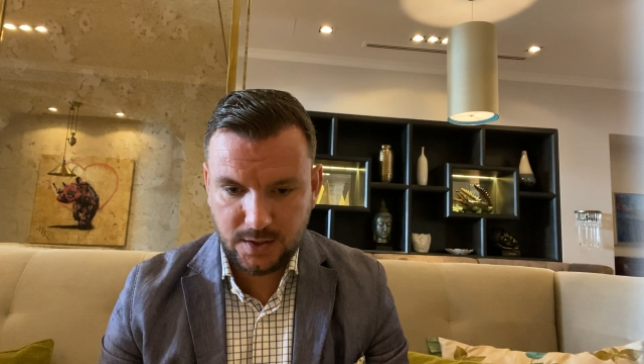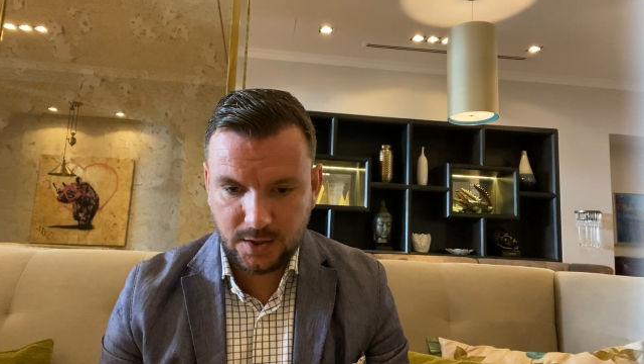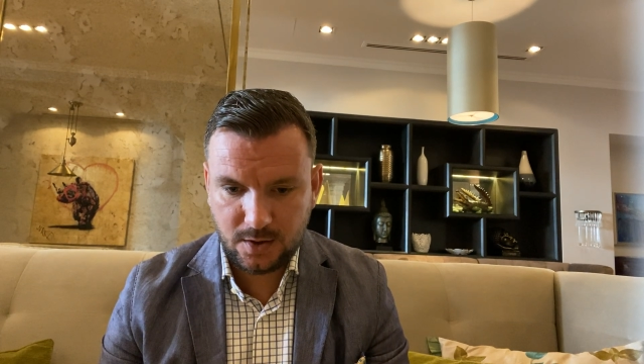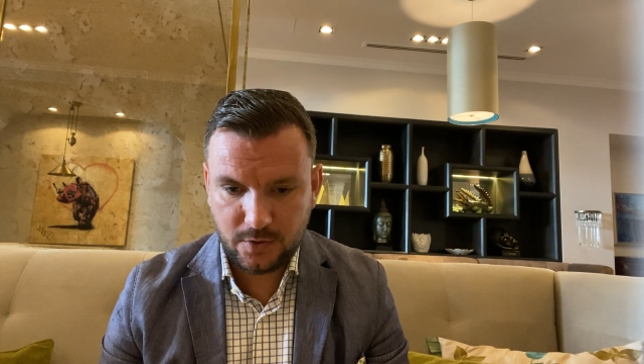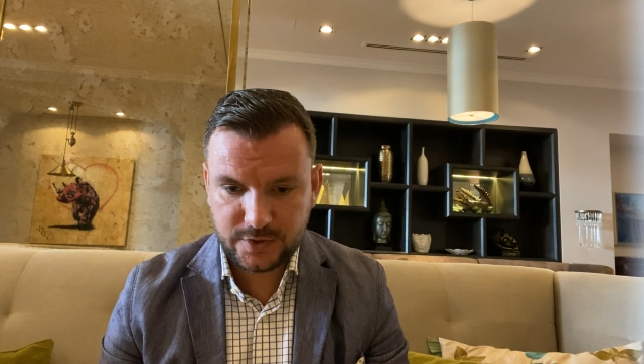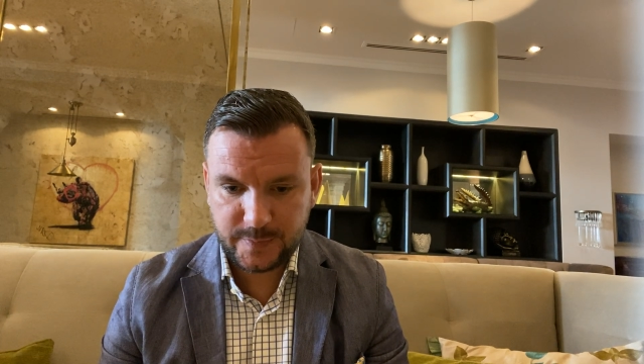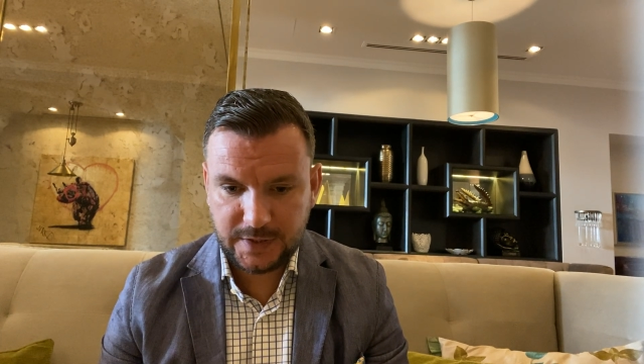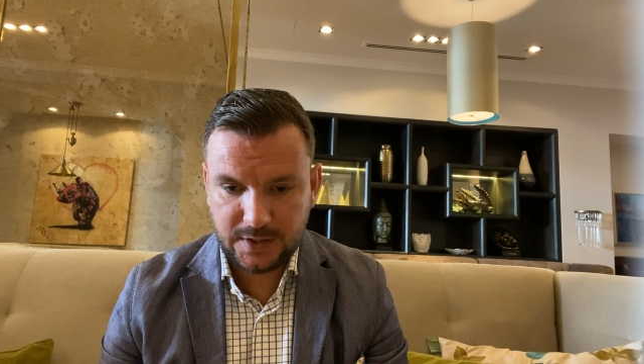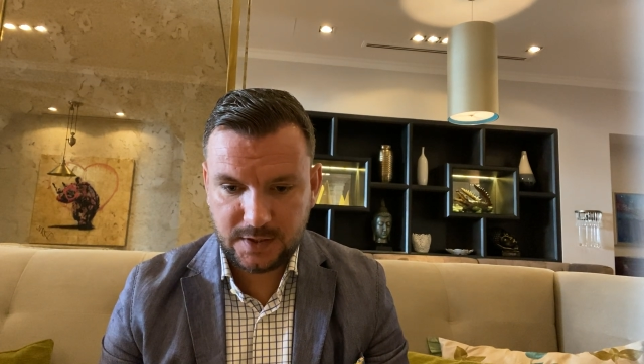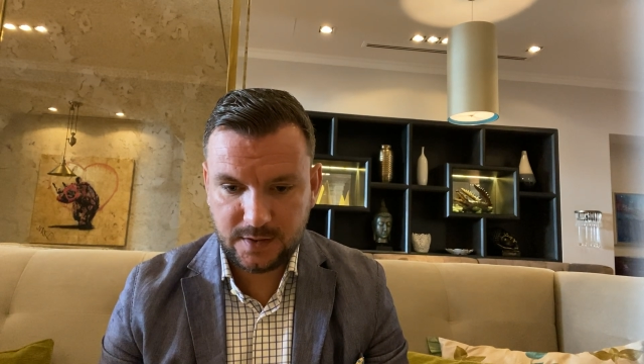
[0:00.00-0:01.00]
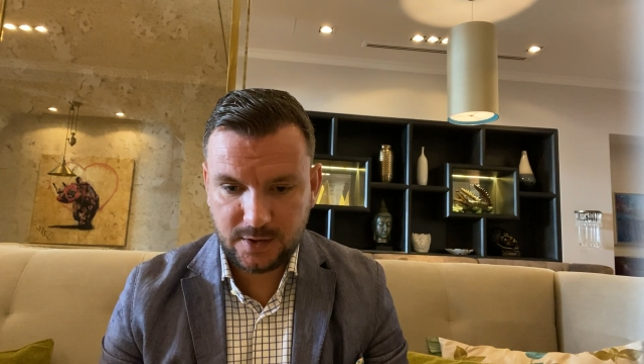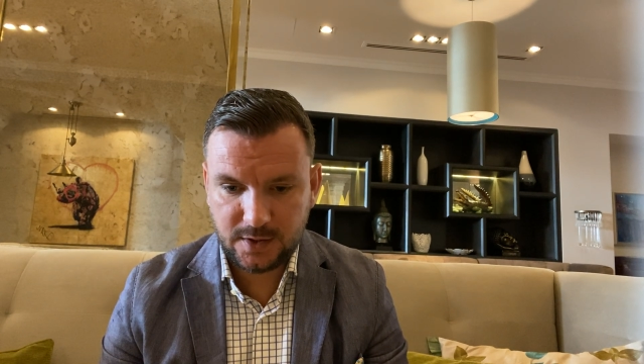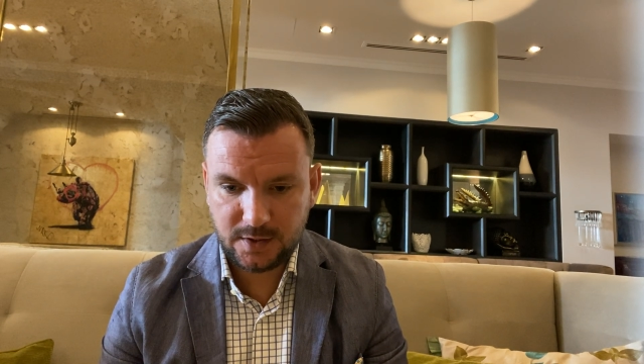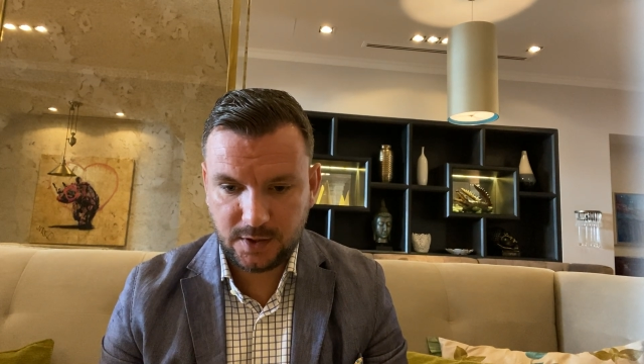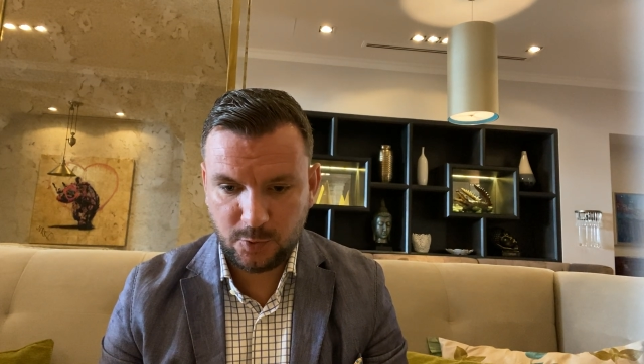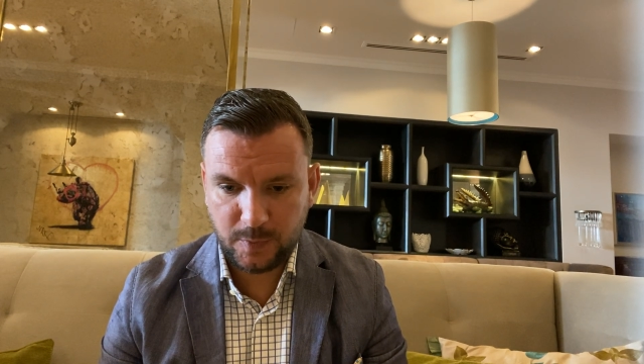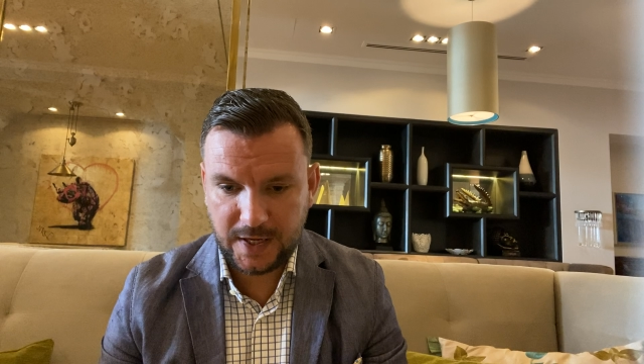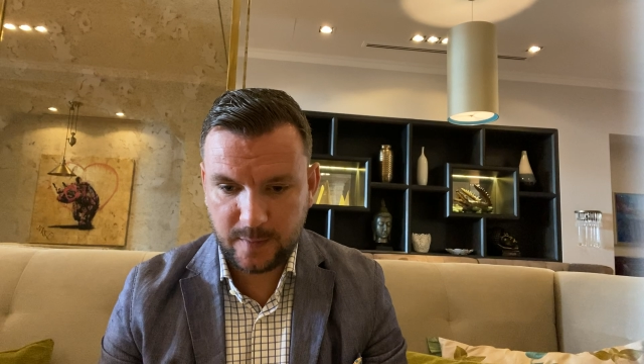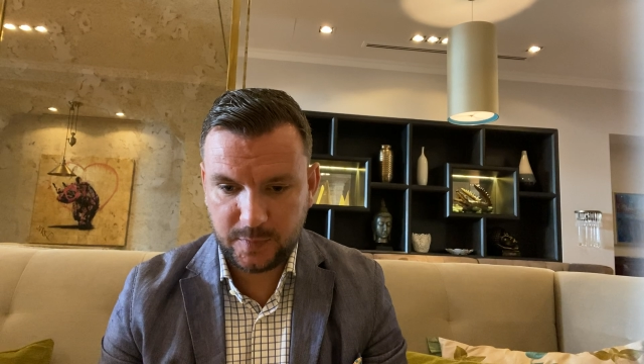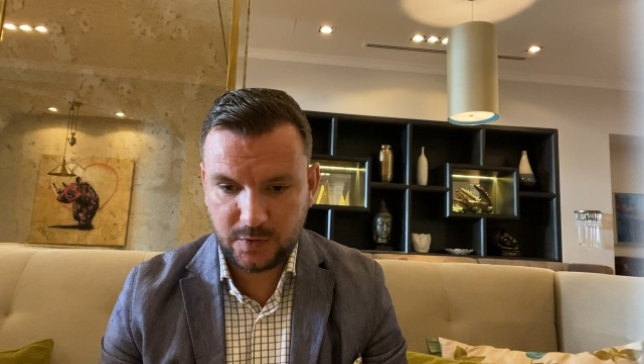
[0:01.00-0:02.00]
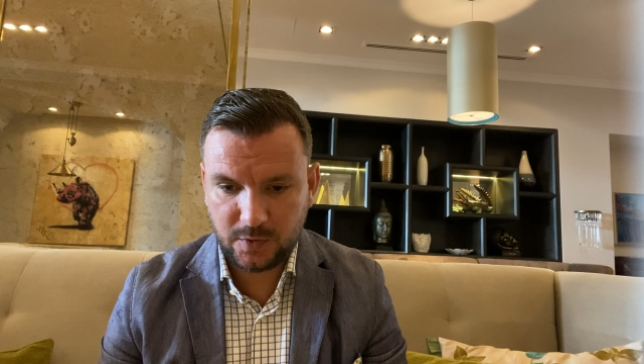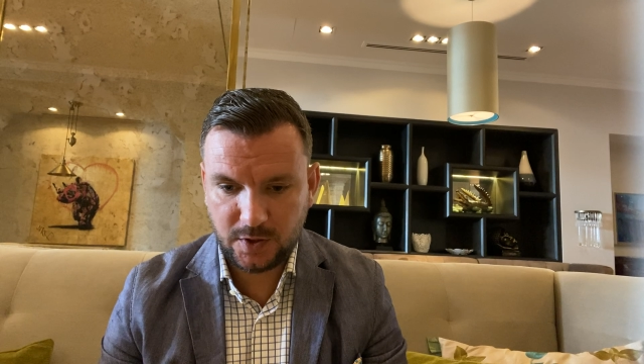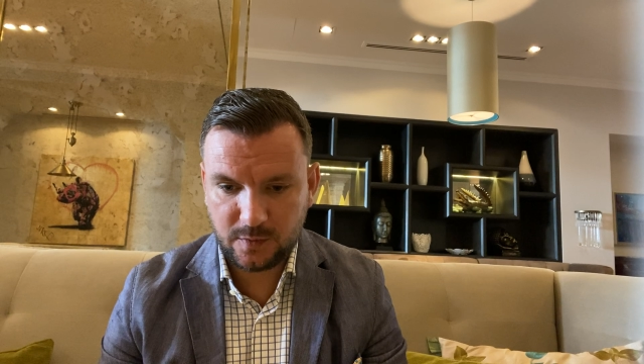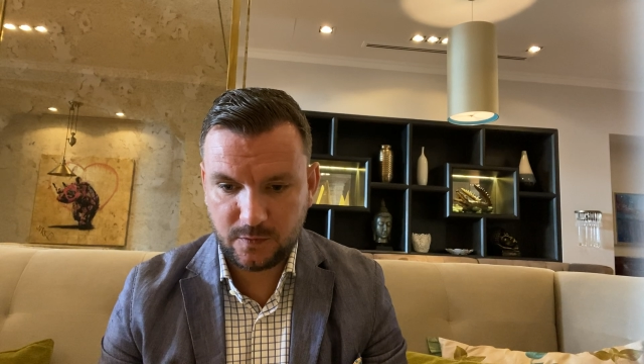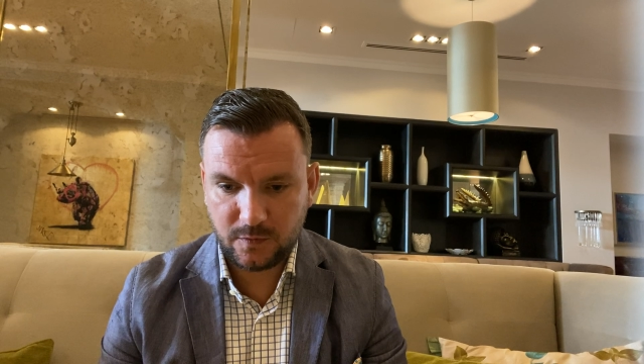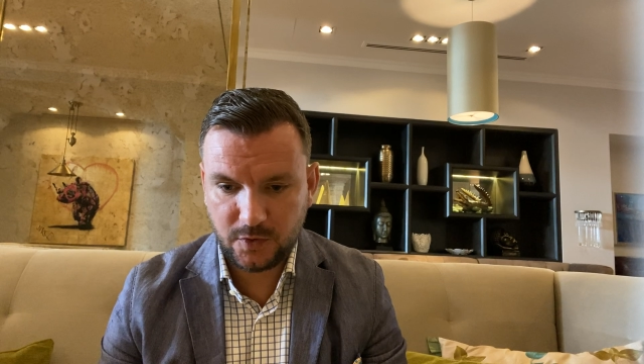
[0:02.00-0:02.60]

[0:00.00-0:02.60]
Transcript: Cosmin, he will be happy to hear from